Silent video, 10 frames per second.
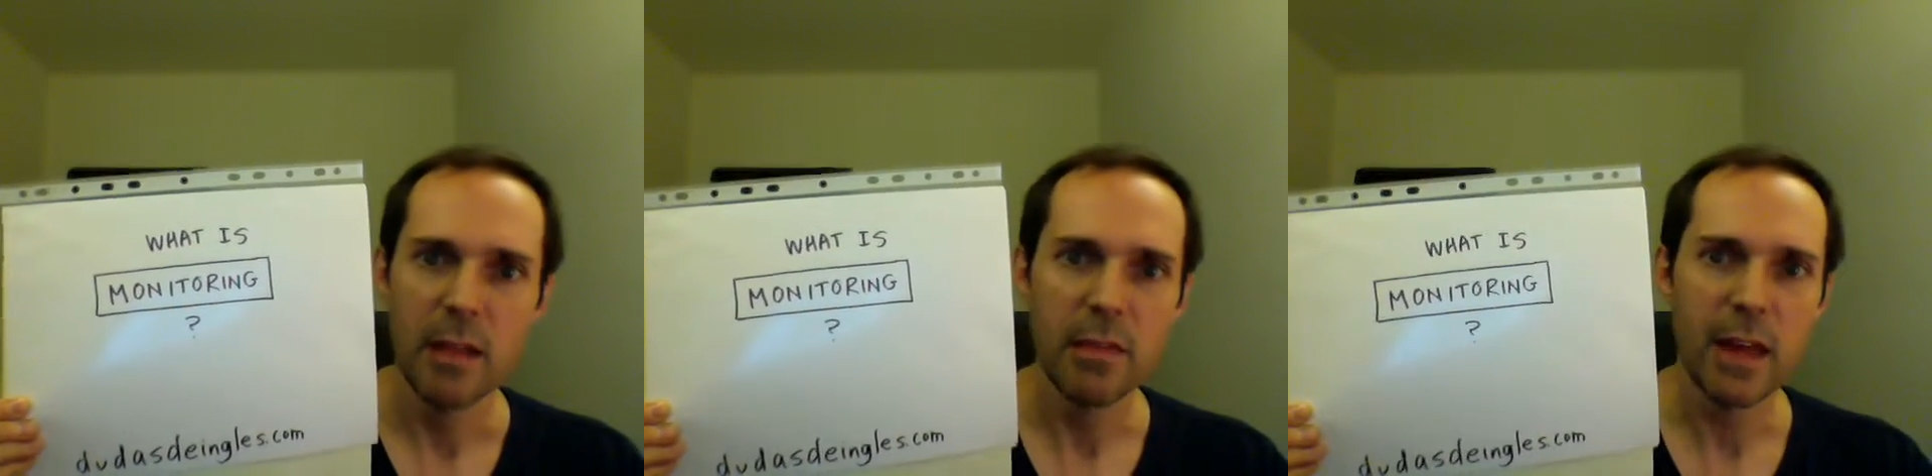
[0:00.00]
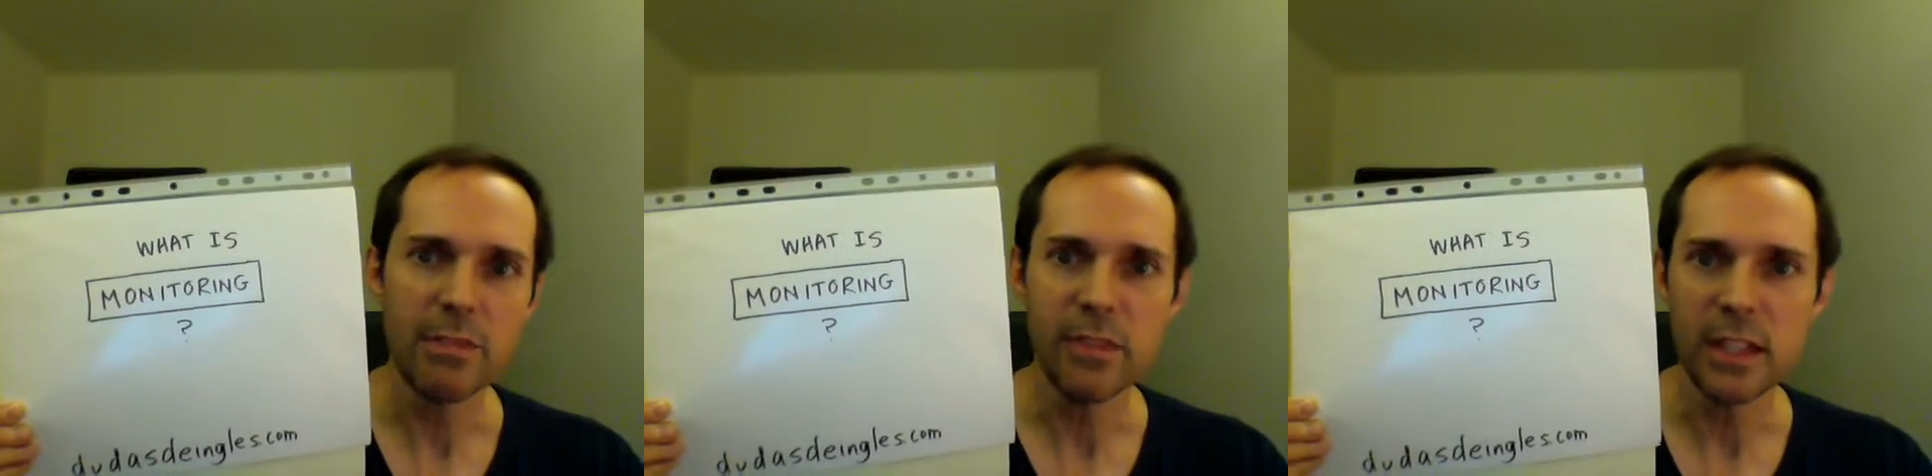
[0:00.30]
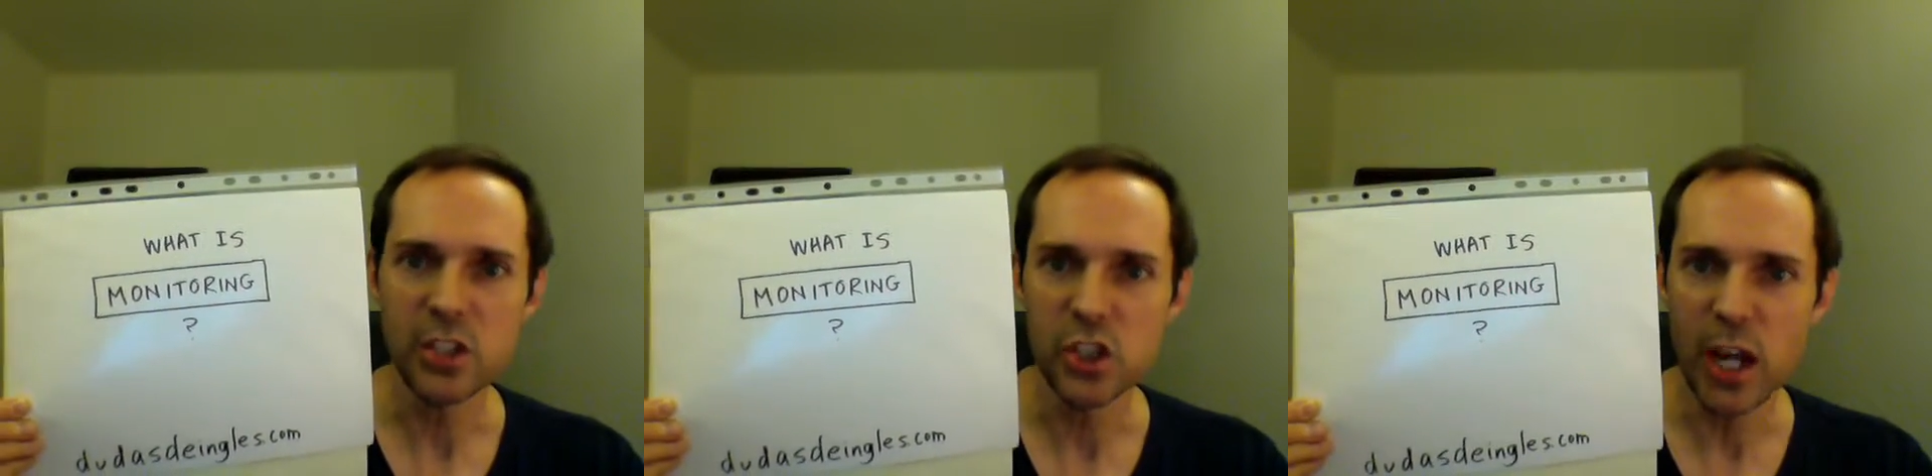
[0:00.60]
then
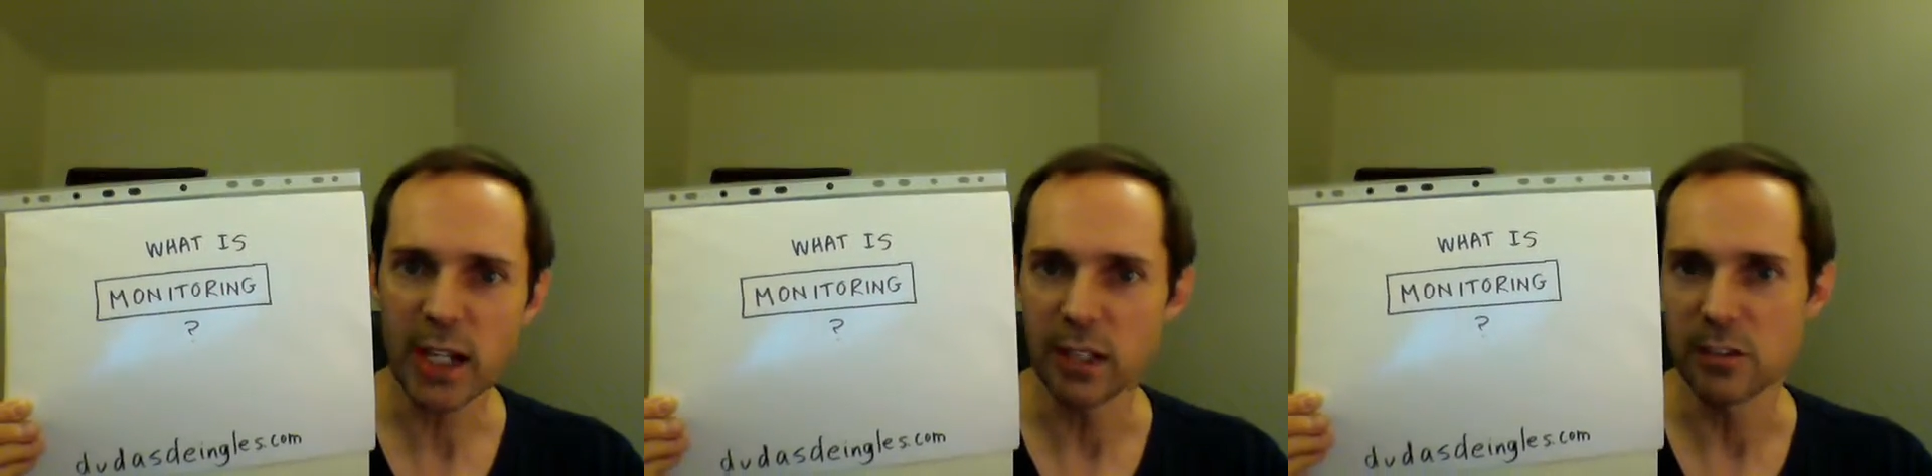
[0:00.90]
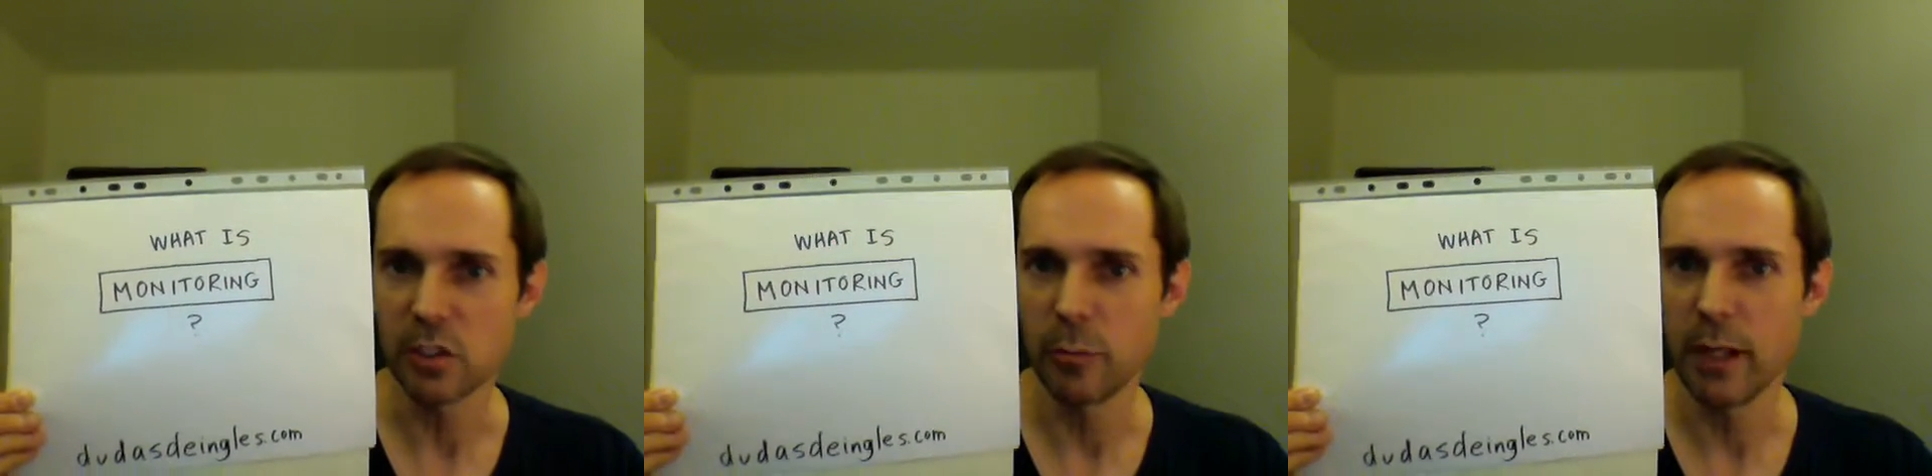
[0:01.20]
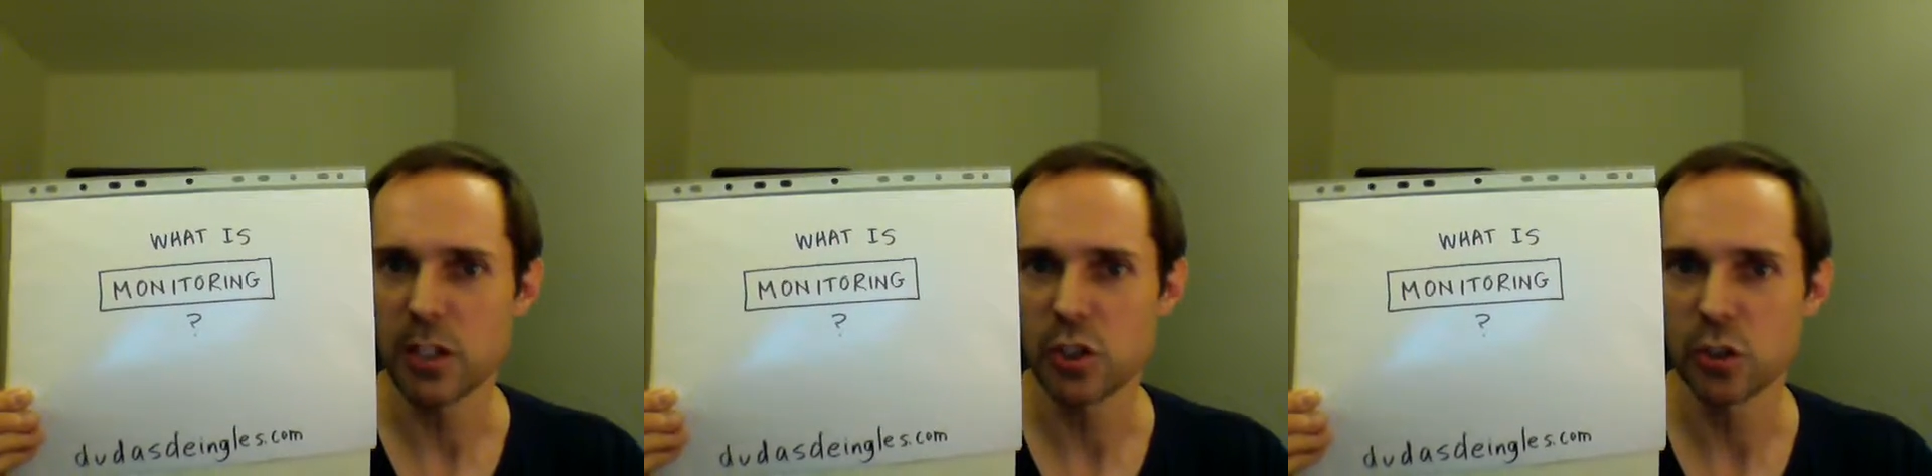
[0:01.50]
they check it to
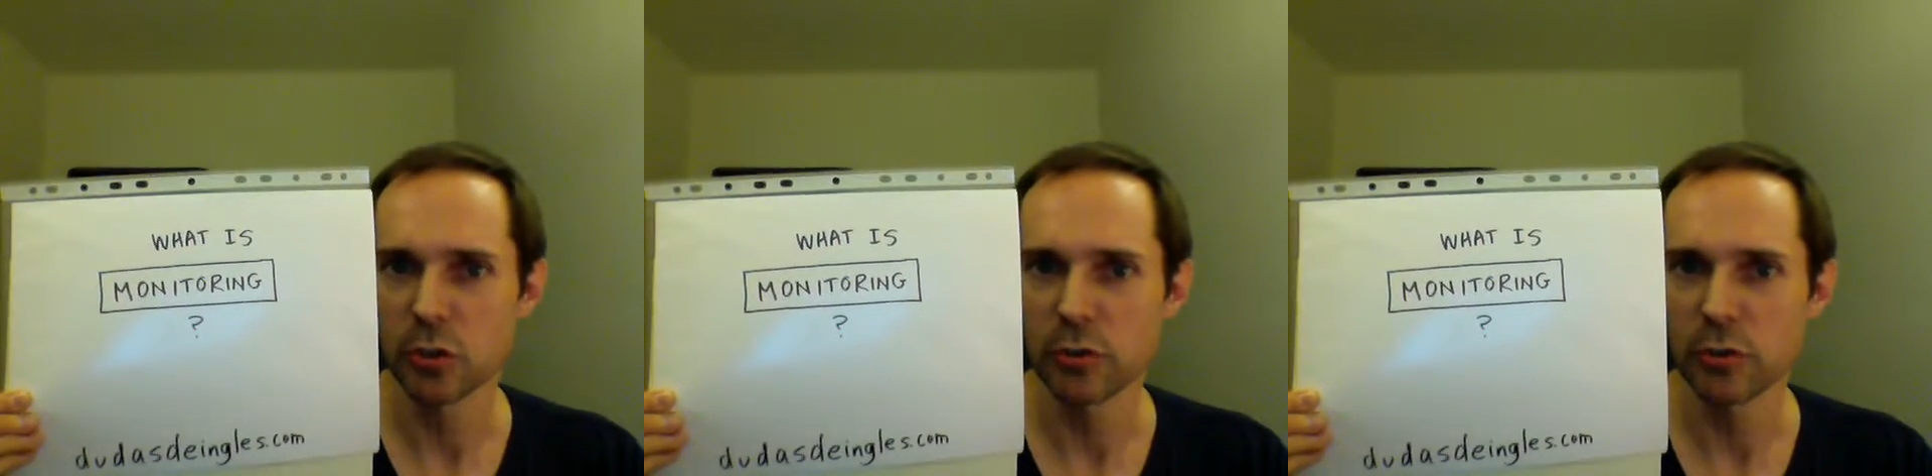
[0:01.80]
make sure